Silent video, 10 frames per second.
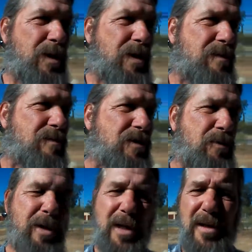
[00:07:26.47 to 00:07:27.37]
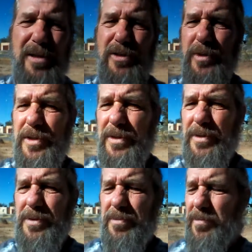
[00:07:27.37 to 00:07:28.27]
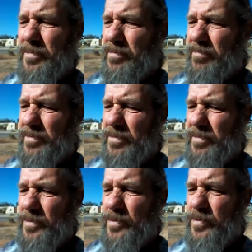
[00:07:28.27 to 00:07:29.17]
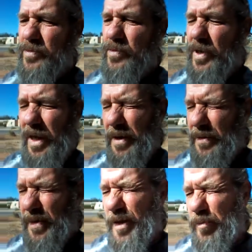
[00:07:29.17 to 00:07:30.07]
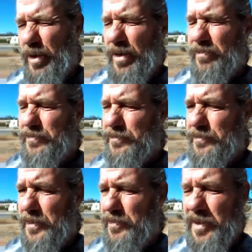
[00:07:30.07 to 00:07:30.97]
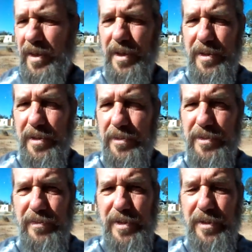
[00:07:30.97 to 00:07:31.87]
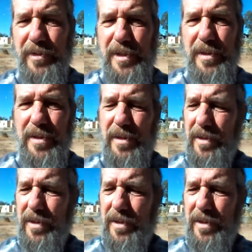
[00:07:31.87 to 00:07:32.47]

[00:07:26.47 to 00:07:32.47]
but to be honest with you, when I think about 59 years of living,